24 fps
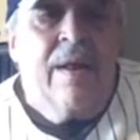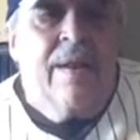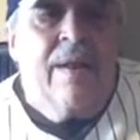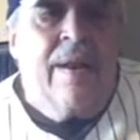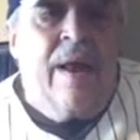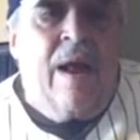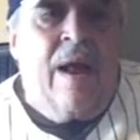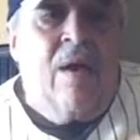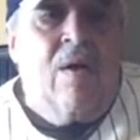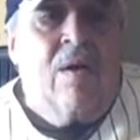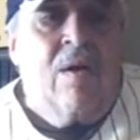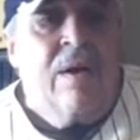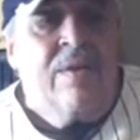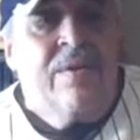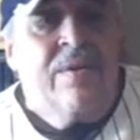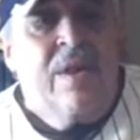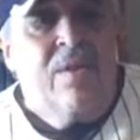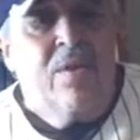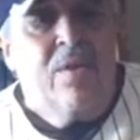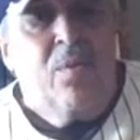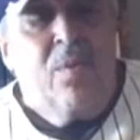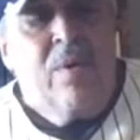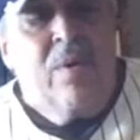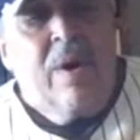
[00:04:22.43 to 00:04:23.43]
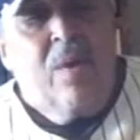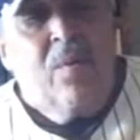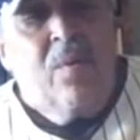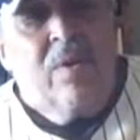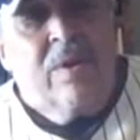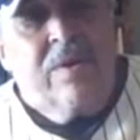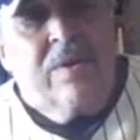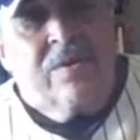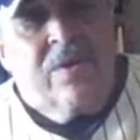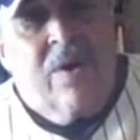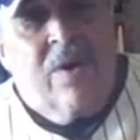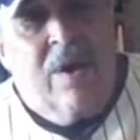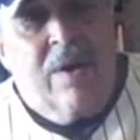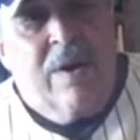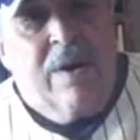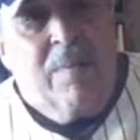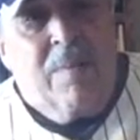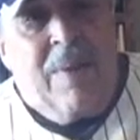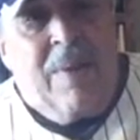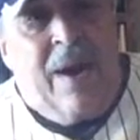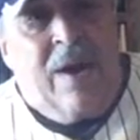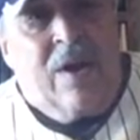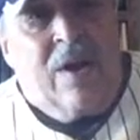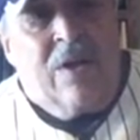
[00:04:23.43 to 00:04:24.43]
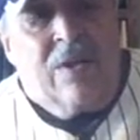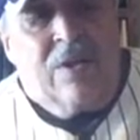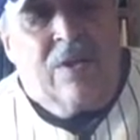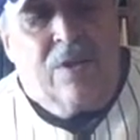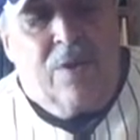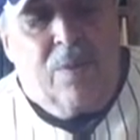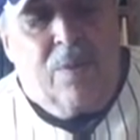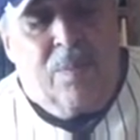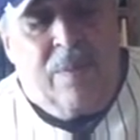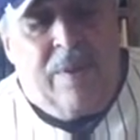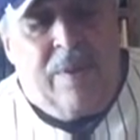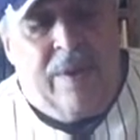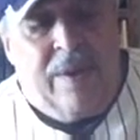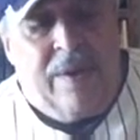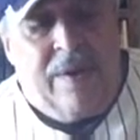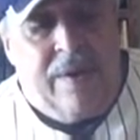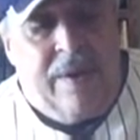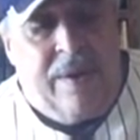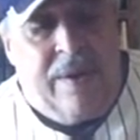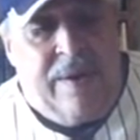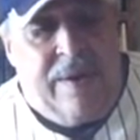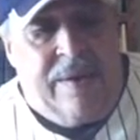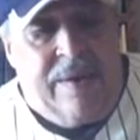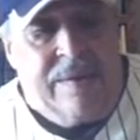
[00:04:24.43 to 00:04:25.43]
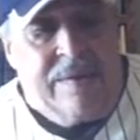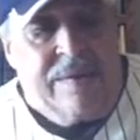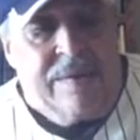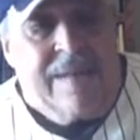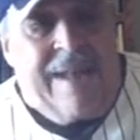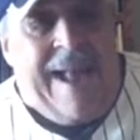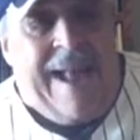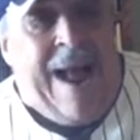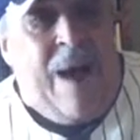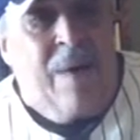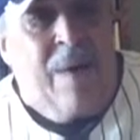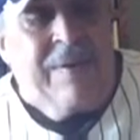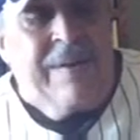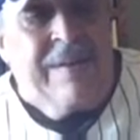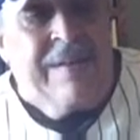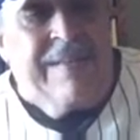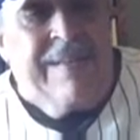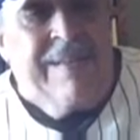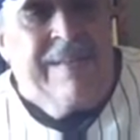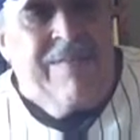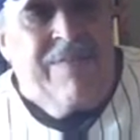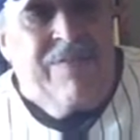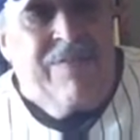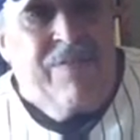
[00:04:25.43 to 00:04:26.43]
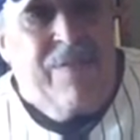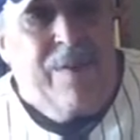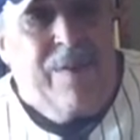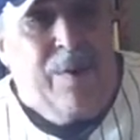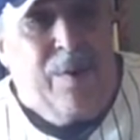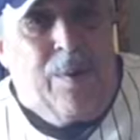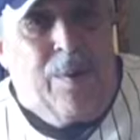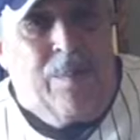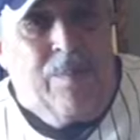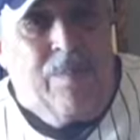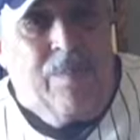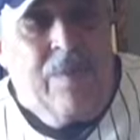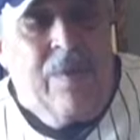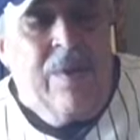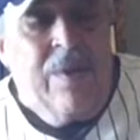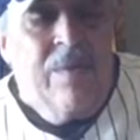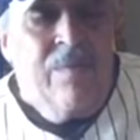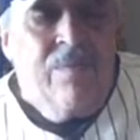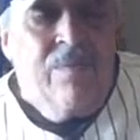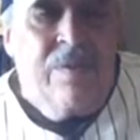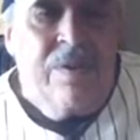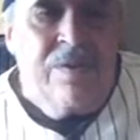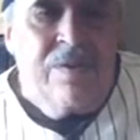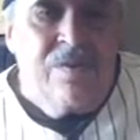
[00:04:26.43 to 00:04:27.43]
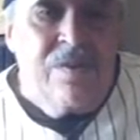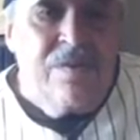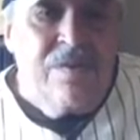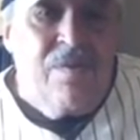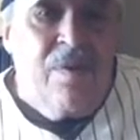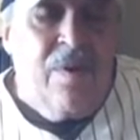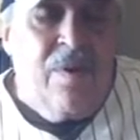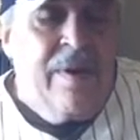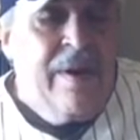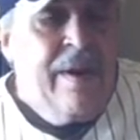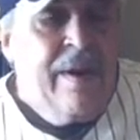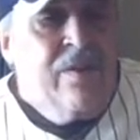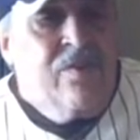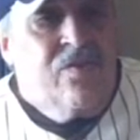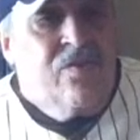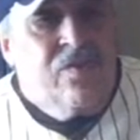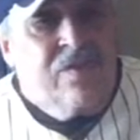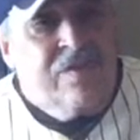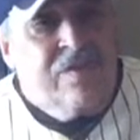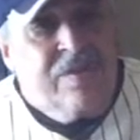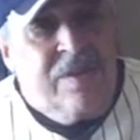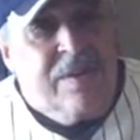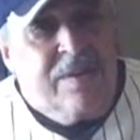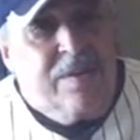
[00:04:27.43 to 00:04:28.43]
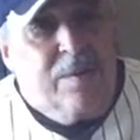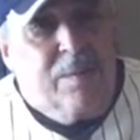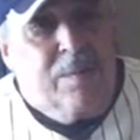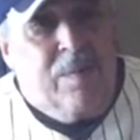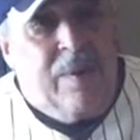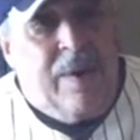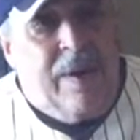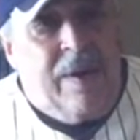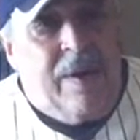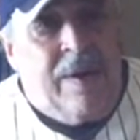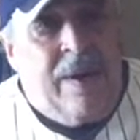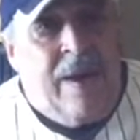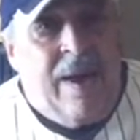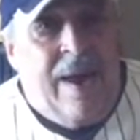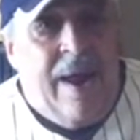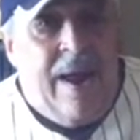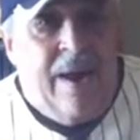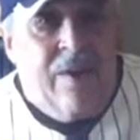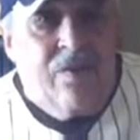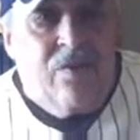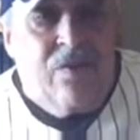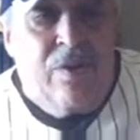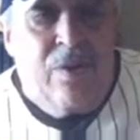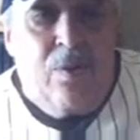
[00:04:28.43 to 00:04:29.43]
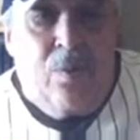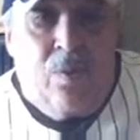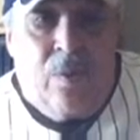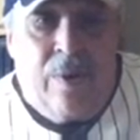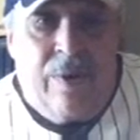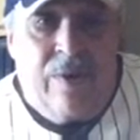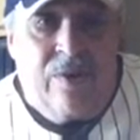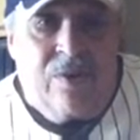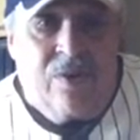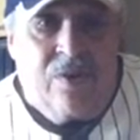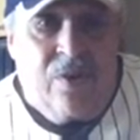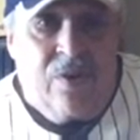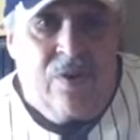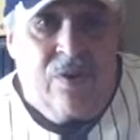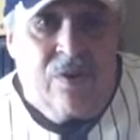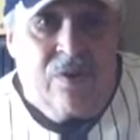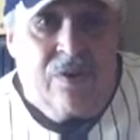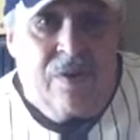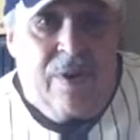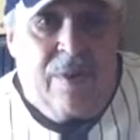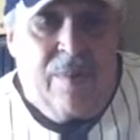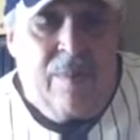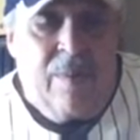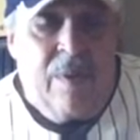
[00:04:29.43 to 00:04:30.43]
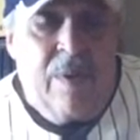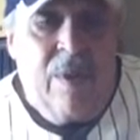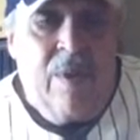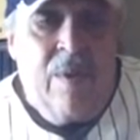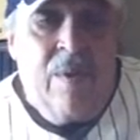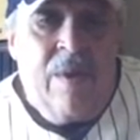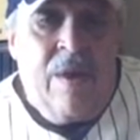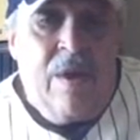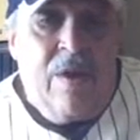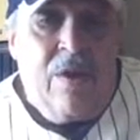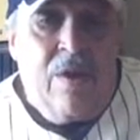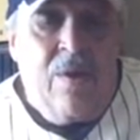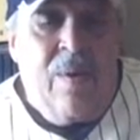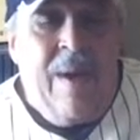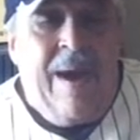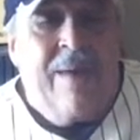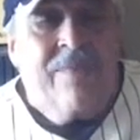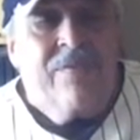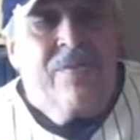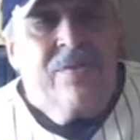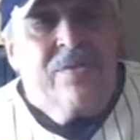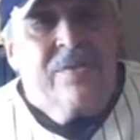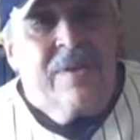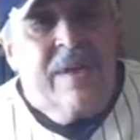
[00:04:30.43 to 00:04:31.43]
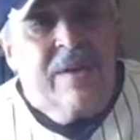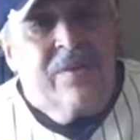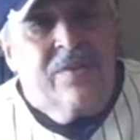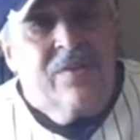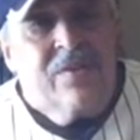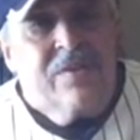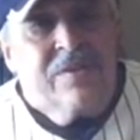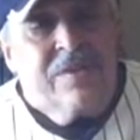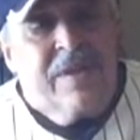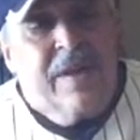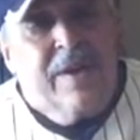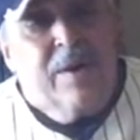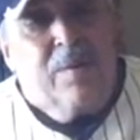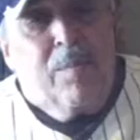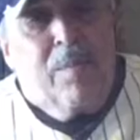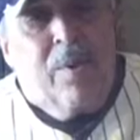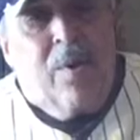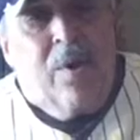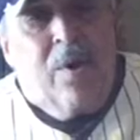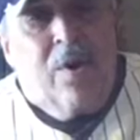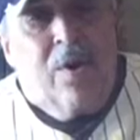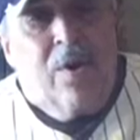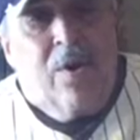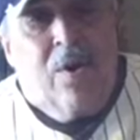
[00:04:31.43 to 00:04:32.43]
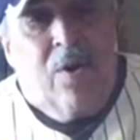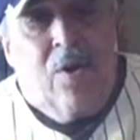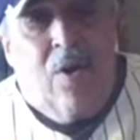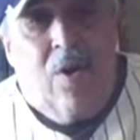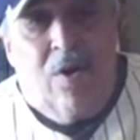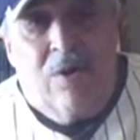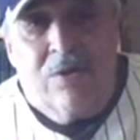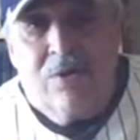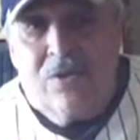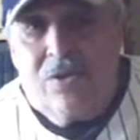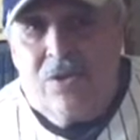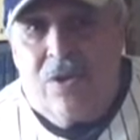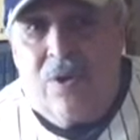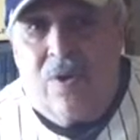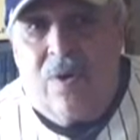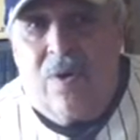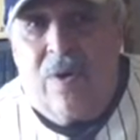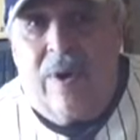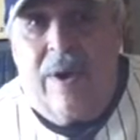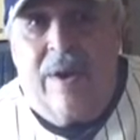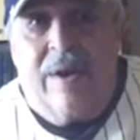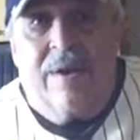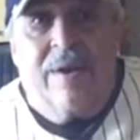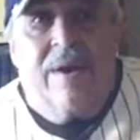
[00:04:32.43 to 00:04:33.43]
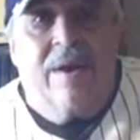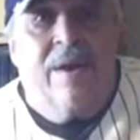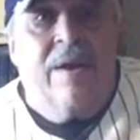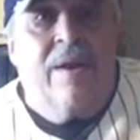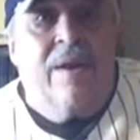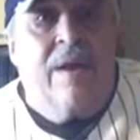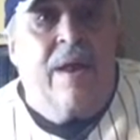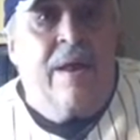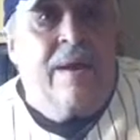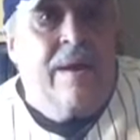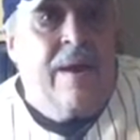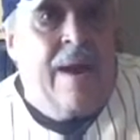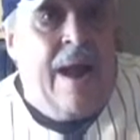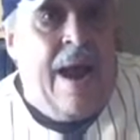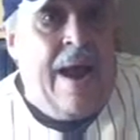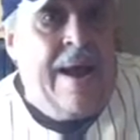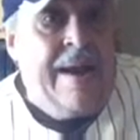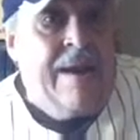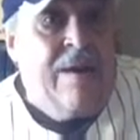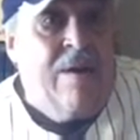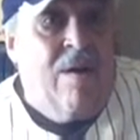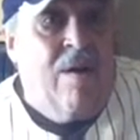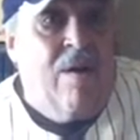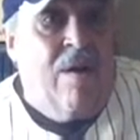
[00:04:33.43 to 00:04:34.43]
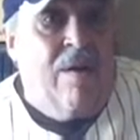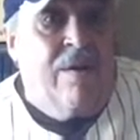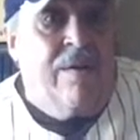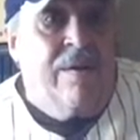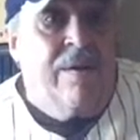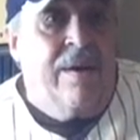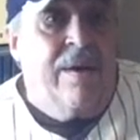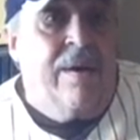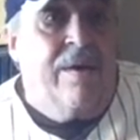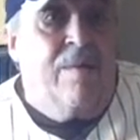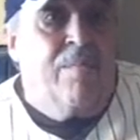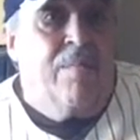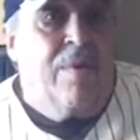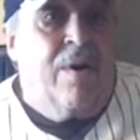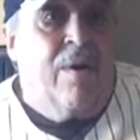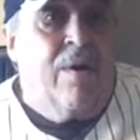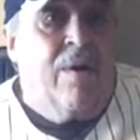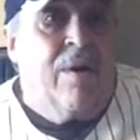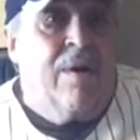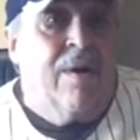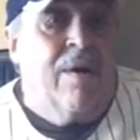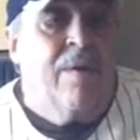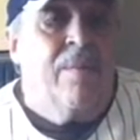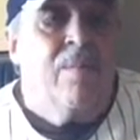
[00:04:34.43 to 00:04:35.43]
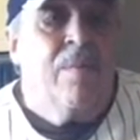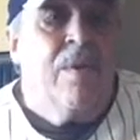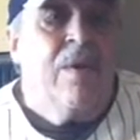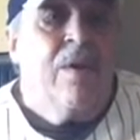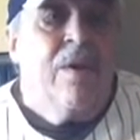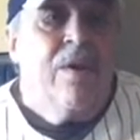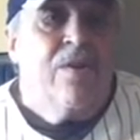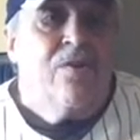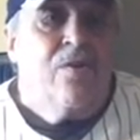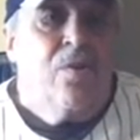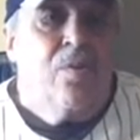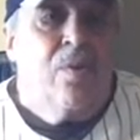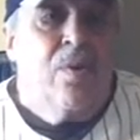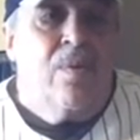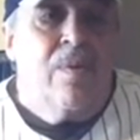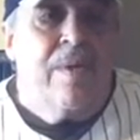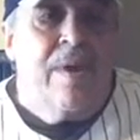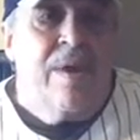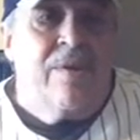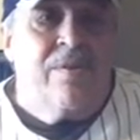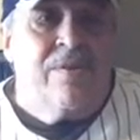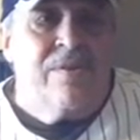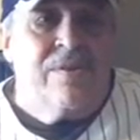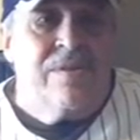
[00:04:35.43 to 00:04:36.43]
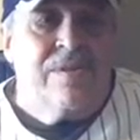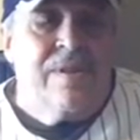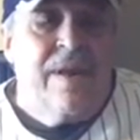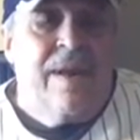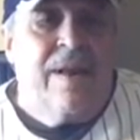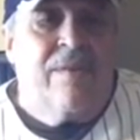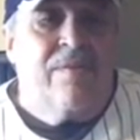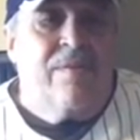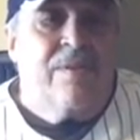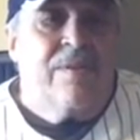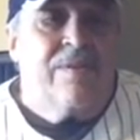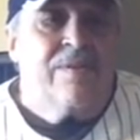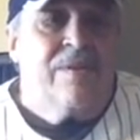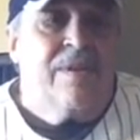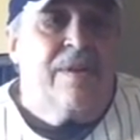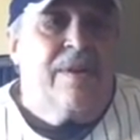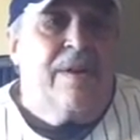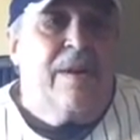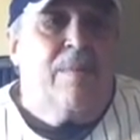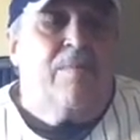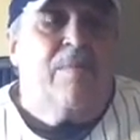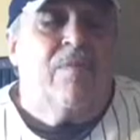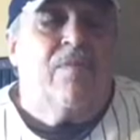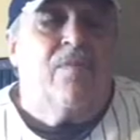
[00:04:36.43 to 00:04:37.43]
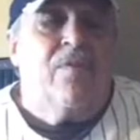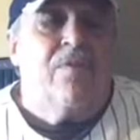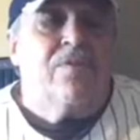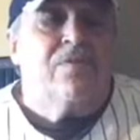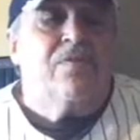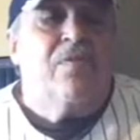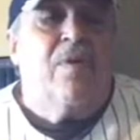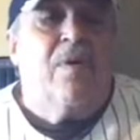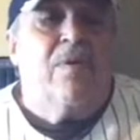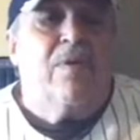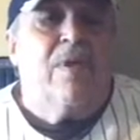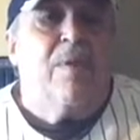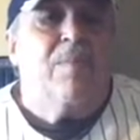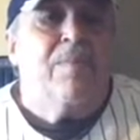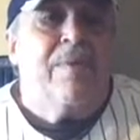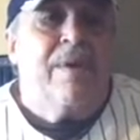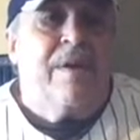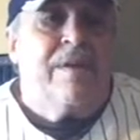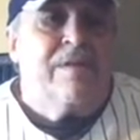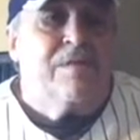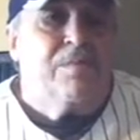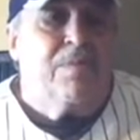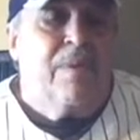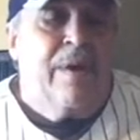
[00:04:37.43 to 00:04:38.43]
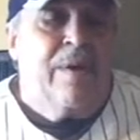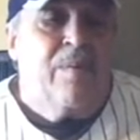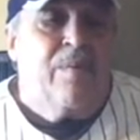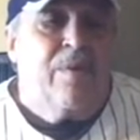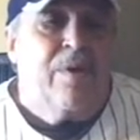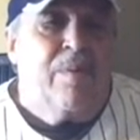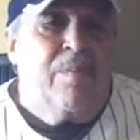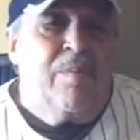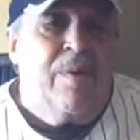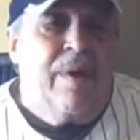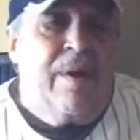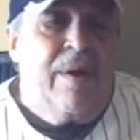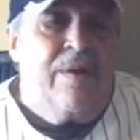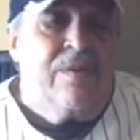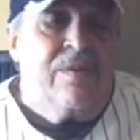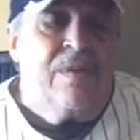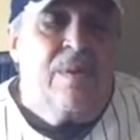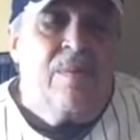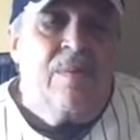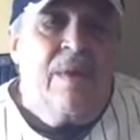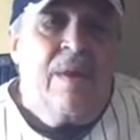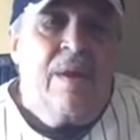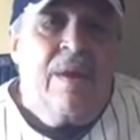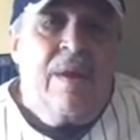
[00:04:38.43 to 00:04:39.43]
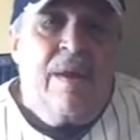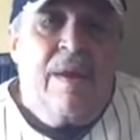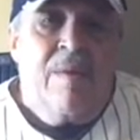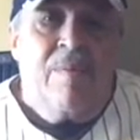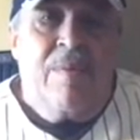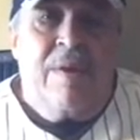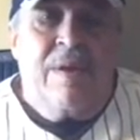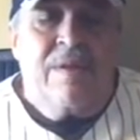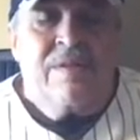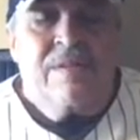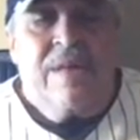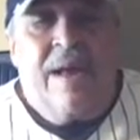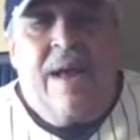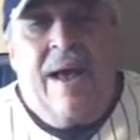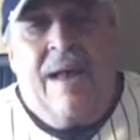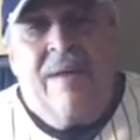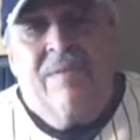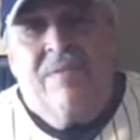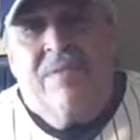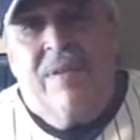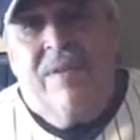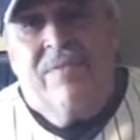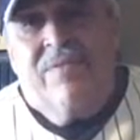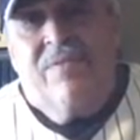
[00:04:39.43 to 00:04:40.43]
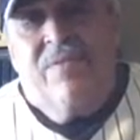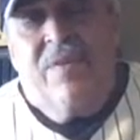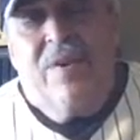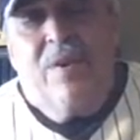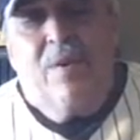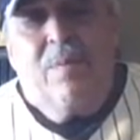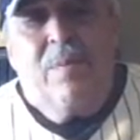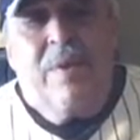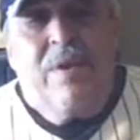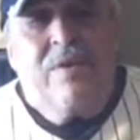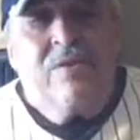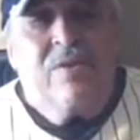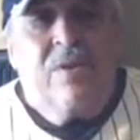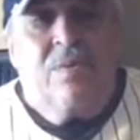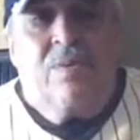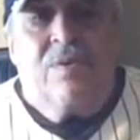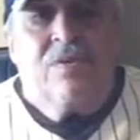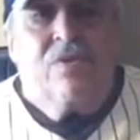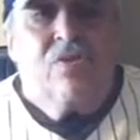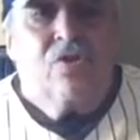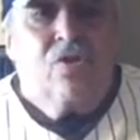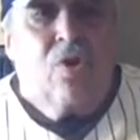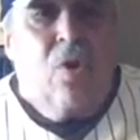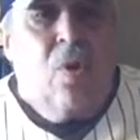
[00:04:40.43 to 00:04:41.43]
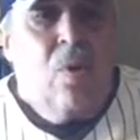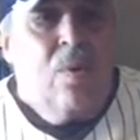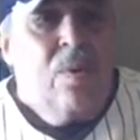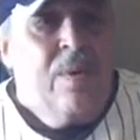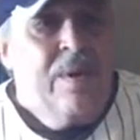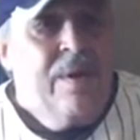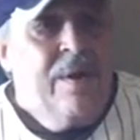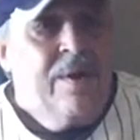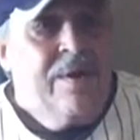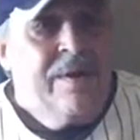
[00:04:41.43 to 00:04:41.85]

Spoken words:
Now, another one I want to talk about a little bit is out in left field. This is very interesting to me, and I actually researched it. You have to understand American culture and an icon in America to really understand this idiom. But first of all, let me explain what it means. It means out of left field means it was totally